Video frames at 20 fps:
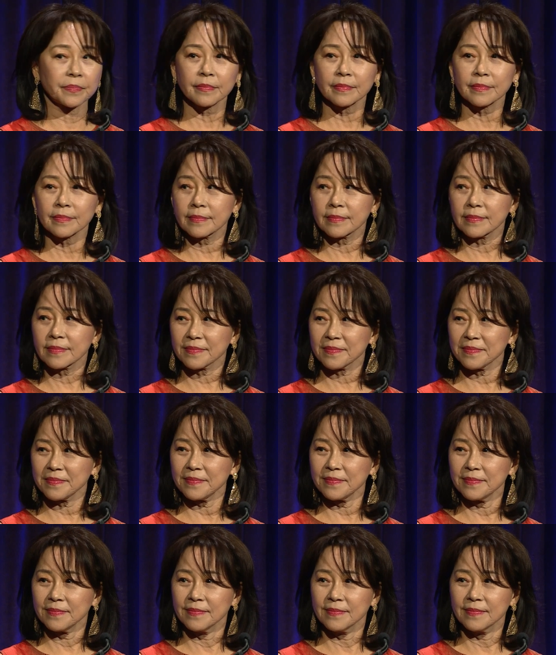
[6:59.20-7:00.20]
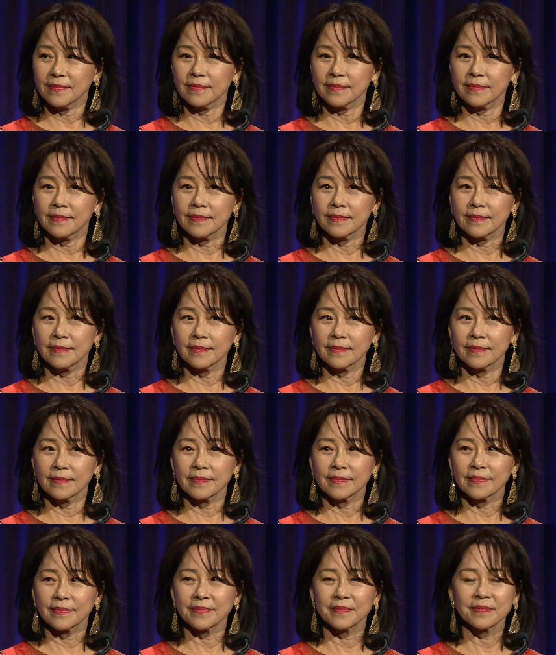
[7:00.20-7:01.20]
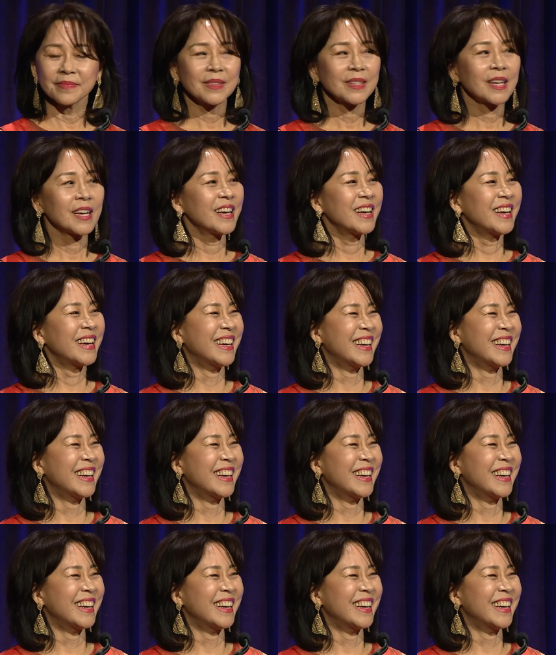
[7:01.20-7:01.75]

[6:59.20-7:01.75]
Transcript: (no one is talking)